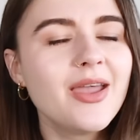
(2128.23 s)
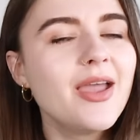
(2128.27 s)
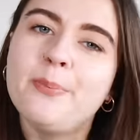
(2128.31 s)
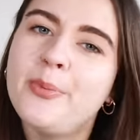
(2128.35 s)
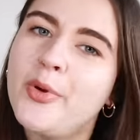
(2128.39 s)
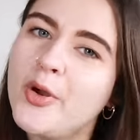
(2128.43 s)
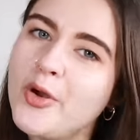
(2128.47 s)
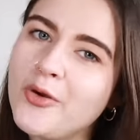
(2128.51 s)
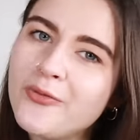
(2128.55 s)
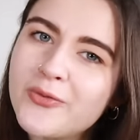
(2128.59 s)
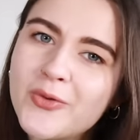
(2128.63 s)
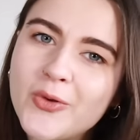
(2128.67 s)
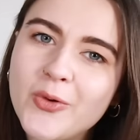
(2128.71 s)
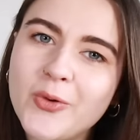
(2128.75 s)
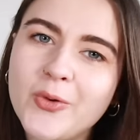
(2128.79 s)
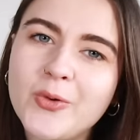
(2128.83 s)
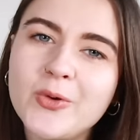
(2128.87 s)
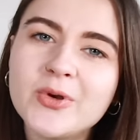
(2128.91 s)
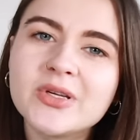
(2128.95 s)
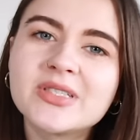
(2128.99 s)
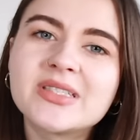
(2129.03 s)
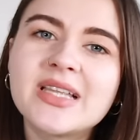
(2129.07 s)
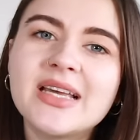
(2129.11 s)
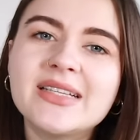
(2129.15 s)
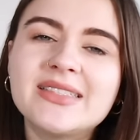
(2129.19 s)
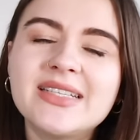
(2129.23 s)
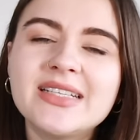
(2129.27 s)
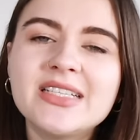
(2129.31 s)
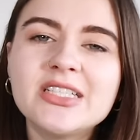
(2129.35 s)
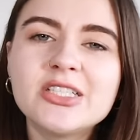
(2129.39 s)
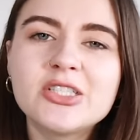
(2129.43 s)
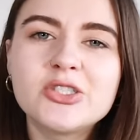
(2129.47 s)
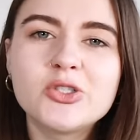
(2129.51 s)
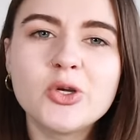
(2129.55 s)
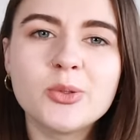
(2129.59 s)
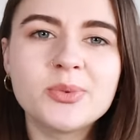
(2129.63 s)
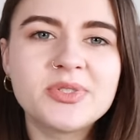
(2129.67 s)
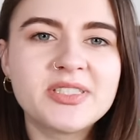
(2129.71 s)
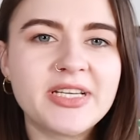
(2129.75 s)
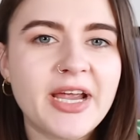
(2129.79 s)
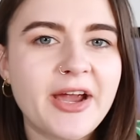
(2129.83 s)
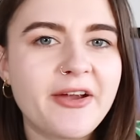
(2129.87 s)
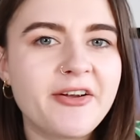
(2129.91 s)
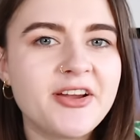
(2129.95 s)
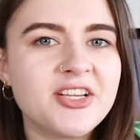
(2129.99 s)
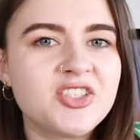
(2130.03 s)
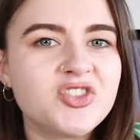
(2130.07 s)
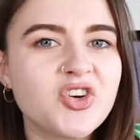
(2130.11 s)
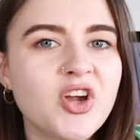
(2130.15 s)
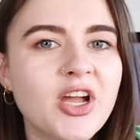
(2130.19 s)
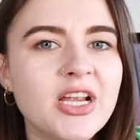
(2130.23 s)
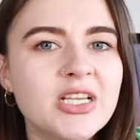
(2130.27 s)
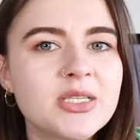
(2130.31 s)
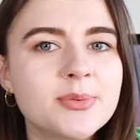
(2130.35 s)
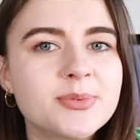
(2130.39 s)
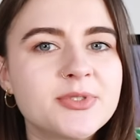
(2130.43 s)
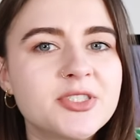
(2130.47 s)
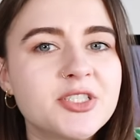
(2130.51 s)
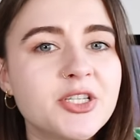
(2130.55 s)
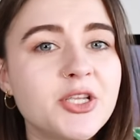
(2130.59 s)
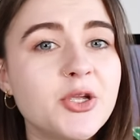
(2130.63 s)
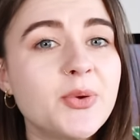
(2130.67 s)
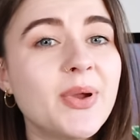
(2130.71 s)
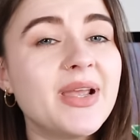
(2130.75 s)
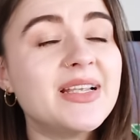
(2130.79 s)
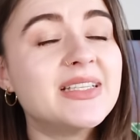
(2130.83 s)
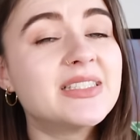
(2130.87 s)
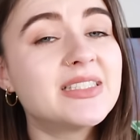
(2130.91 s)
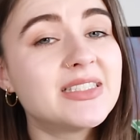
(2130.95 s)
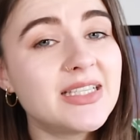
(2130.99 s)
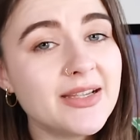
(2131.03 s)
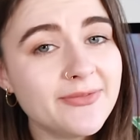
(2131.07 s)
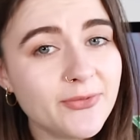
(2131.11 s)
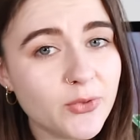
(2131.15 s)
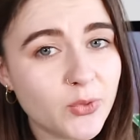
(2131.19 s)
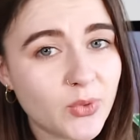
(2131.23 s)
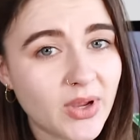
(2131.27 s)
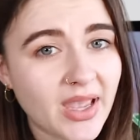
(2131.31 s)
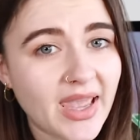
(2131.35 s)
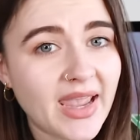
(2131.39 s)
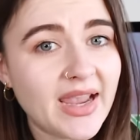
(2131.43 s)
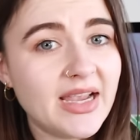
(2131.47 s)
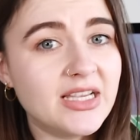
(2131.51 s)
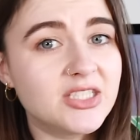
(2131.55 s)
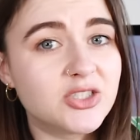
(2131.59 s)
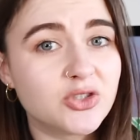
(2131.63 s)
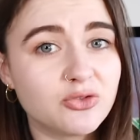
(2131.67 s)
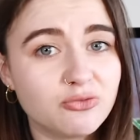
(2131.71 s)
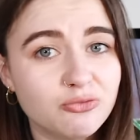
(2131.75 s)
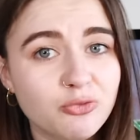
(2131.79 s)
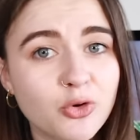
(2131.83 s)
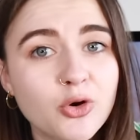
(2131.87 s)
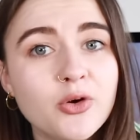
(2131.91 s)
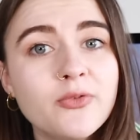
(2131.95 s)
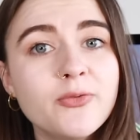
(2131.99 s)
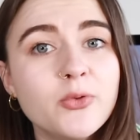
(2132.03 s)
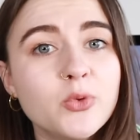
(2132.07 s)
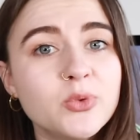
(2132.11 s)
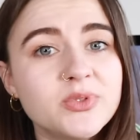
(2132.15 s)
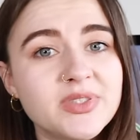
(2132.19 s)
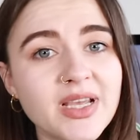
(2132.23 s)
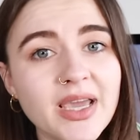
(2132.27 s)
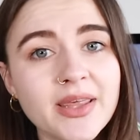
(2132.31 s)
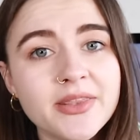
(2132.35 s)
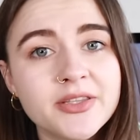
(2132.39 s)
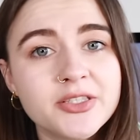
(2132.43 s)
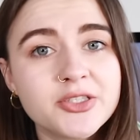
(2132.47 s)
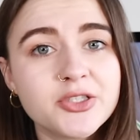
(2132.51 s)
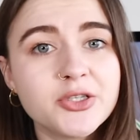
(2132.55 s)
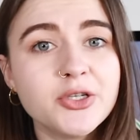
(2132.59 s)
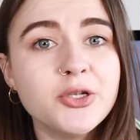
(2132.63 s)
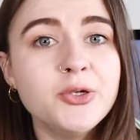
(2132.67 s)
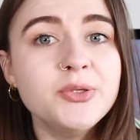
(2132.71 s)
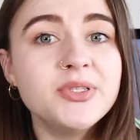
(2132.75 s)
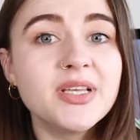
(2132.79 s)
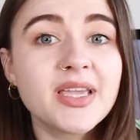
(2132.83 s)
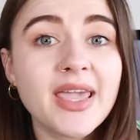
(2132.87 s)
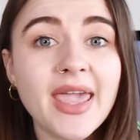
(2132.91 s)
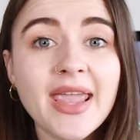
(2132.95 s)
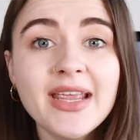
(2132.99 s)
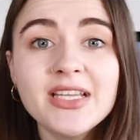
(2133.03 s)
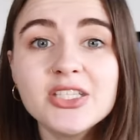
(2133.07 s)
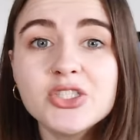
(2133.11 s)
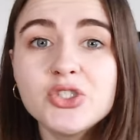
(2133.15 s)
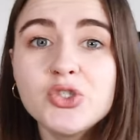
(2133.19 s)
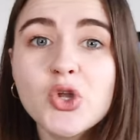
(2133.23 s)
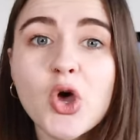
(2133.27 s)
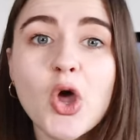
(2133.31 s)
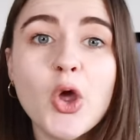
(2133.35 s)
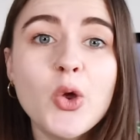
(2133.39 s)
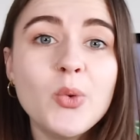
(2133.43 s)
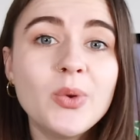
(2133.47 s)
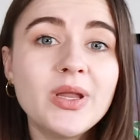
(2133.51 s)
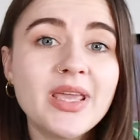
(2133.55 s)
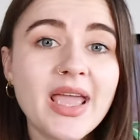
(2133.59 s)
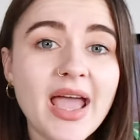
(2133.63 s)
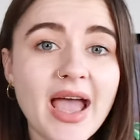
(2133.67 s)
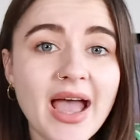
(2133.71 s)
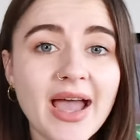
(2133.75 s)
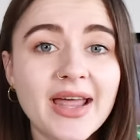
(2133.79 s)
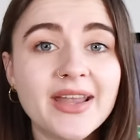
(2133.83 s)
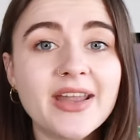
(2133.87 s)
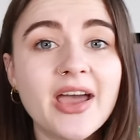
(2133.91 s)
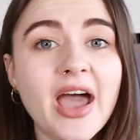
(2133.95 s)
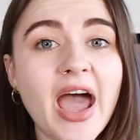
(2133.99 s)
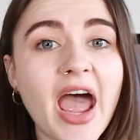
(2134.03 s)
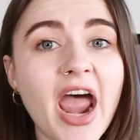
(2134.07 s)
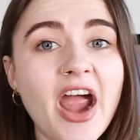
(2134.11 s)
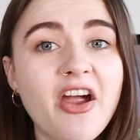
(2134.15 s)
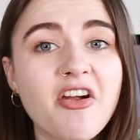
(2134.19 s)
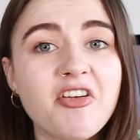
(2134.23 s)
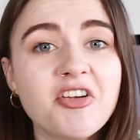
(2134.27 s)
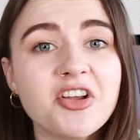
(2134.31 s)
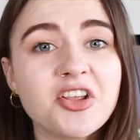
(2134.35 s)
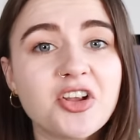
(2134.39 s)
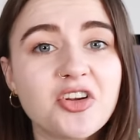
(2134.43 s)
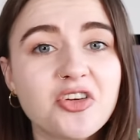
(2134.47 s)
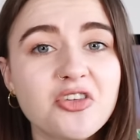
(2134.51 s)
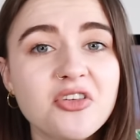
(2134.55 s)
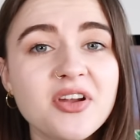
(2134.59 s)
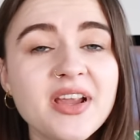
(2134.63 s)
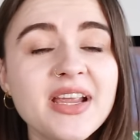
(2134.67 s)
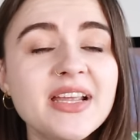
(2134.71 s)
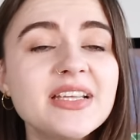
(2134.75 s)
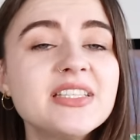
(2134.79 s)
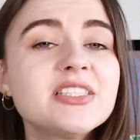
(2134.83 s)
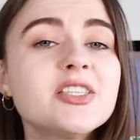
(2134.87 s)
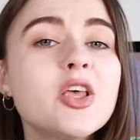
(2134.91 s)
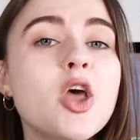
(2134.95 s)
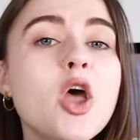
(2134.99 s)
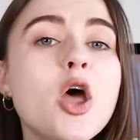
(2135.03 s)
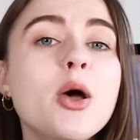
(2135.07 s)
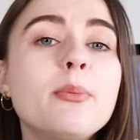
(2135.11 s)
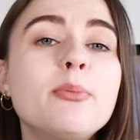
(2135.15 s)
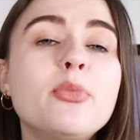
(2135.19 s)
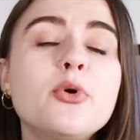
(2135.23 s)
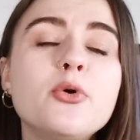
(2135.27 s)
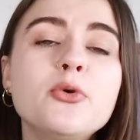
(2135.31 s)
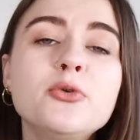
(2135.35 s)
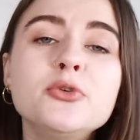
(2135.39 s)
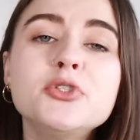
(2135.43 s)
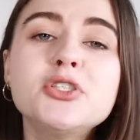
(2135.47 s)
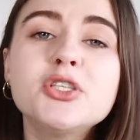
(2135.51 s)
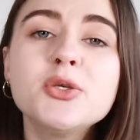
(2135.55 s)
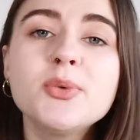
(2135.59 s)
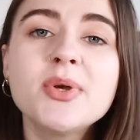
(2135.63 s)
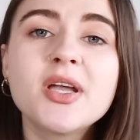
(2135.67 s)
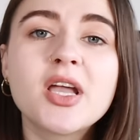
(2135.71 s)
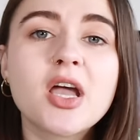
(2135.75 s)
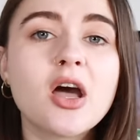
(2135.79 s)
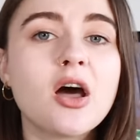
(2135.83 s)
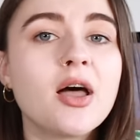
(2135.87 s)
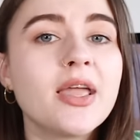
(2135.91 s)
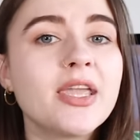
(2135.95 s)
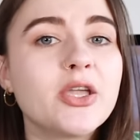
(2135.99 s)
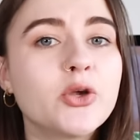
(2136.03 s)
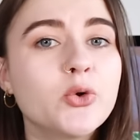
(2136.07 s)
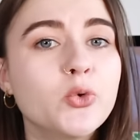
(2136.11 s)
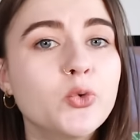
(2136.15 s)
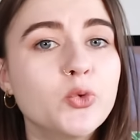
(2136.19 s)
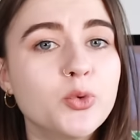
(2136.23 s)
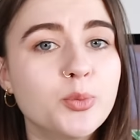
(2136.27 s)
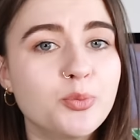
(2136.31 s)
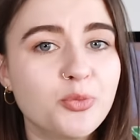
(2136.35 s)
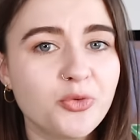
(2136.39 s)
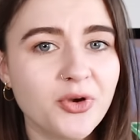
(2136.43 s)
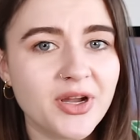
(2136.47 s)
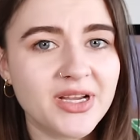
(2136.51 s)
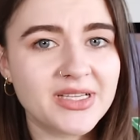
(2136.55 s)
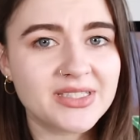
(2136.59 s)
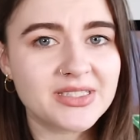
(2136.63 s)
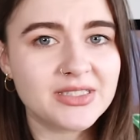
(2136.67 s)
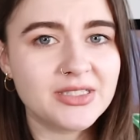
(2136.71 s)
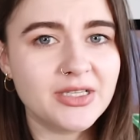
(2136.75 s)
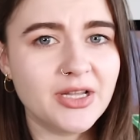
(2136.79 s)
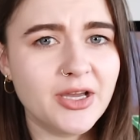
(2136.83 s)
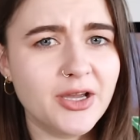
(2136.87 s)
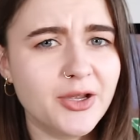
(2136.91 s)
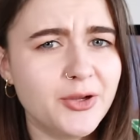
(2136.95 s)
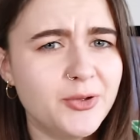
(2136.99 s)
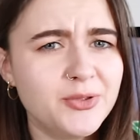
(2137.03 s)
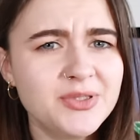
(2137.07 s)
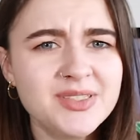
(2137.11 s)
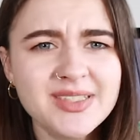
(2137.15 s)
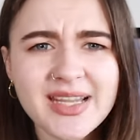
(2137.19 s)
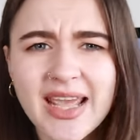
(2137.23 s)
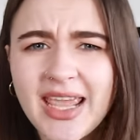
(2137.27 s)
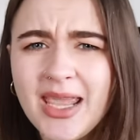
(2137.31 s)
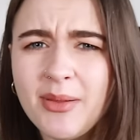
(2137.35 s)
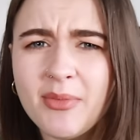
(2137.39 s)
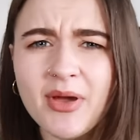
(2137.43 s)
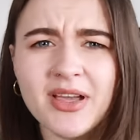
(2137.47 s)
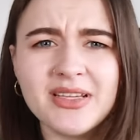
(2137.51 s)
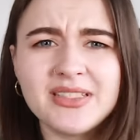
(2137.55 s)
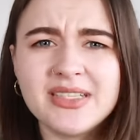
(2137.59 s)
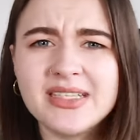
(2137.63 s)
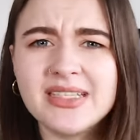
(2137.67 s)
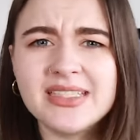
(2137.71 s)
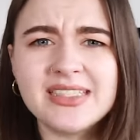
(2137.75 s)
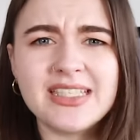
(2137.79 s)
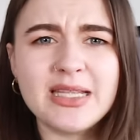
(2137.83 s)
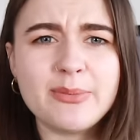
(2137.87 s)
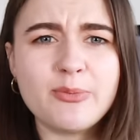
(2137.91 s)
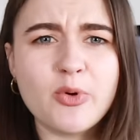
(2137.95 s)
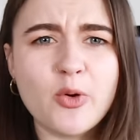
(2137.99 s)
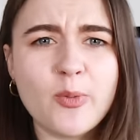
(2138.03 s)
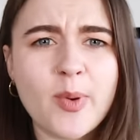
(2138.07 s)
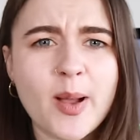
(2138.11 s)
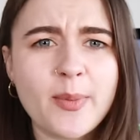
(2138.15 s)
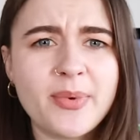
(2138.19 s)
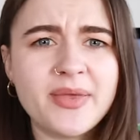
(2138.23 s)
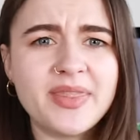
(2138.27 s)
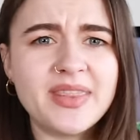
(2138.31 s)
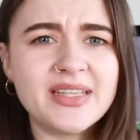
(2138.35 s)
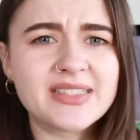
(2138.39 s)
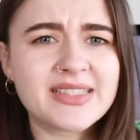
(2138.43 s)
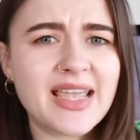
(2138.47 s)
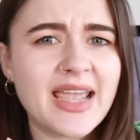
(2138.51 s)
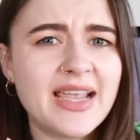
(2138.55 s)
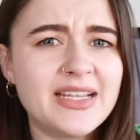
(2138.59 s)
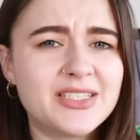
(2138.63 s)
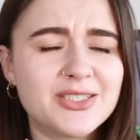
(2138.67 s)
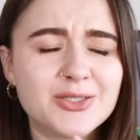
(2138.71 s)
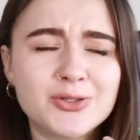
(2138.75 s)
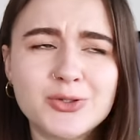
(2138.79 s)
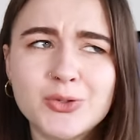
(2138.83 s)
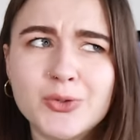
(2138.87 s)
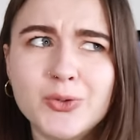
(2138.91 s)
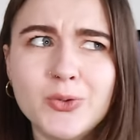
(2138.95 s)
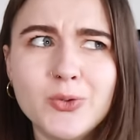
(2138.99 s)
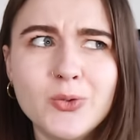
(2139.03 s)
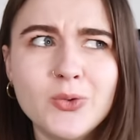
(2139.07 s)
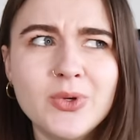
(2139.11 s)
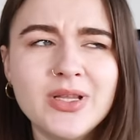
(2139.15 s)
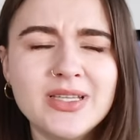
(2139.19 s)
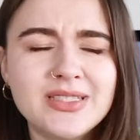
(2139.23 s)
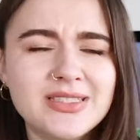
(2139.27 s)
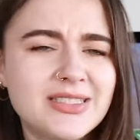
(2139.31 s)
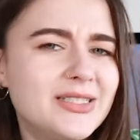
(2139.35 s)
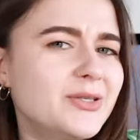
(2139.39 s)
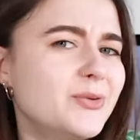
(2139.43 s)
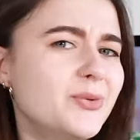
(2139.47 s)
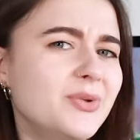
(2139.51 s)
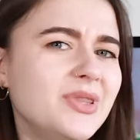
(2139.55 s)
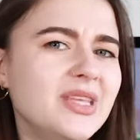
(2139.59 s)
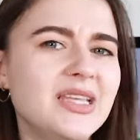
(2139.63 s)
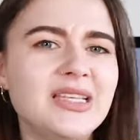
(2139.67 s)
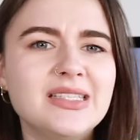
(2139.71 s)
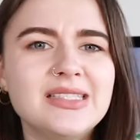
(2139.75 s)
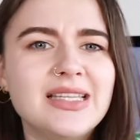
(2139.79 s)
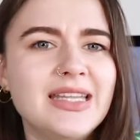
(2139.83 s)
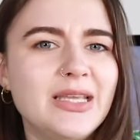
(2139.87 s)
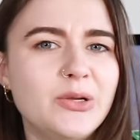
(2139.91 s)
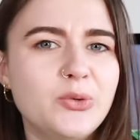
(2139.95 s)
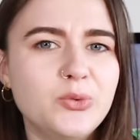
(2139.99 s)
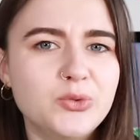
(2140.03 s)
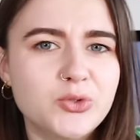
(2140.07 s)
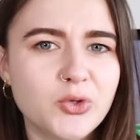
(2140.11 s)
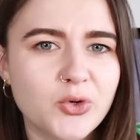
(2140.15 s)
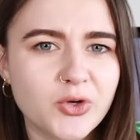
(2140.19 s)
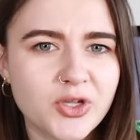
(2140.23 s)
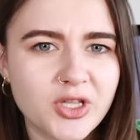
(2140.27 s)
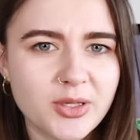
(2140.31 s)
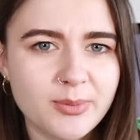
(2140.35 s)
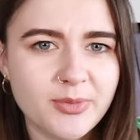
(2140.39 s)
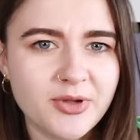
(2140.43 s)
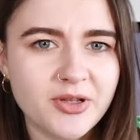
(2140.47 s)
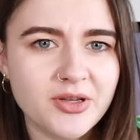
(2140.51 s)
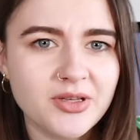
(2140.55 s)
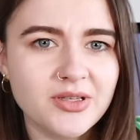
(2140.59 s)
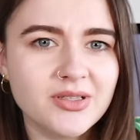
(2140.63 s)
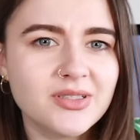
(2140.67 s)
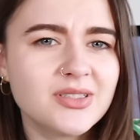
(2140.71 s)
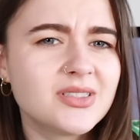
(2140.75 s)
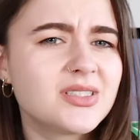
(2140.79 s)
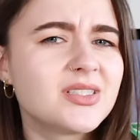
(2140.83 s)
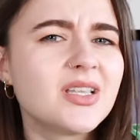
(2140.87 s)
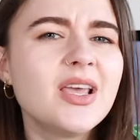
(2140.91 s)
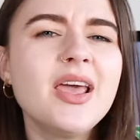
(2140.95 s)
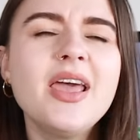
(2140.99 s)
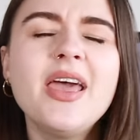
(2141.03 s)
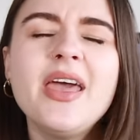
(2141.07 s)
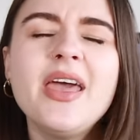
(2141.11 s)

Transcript: But of course, that didn't stop Sherry trying to pursue a civil case, a wrongful death suit against not only Hannah, Aaron, and Chris, but also a guy called Brixner, whose name I didn't see pop up in this case at all until these legal documents.